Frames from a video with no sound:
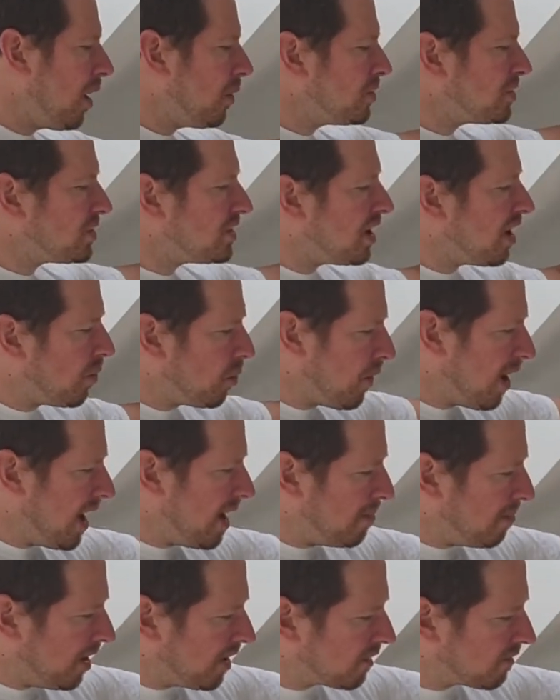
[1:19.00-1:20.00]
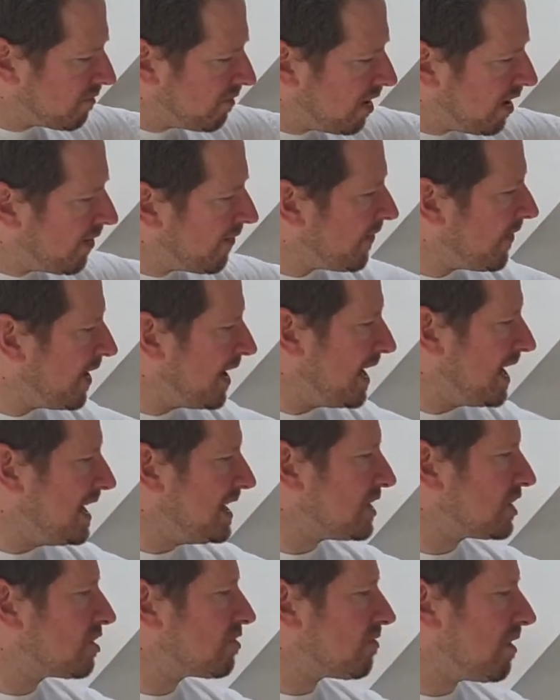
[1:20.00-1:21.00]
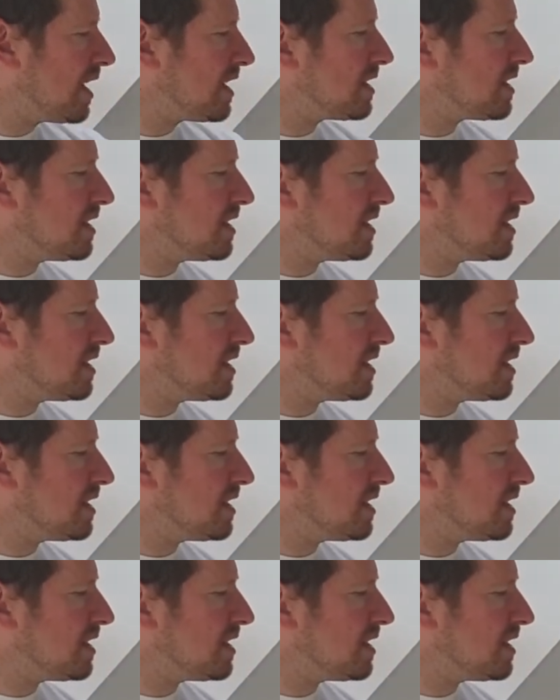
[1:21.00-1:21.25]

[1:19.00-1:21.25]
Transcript: want to know where my graph here is greater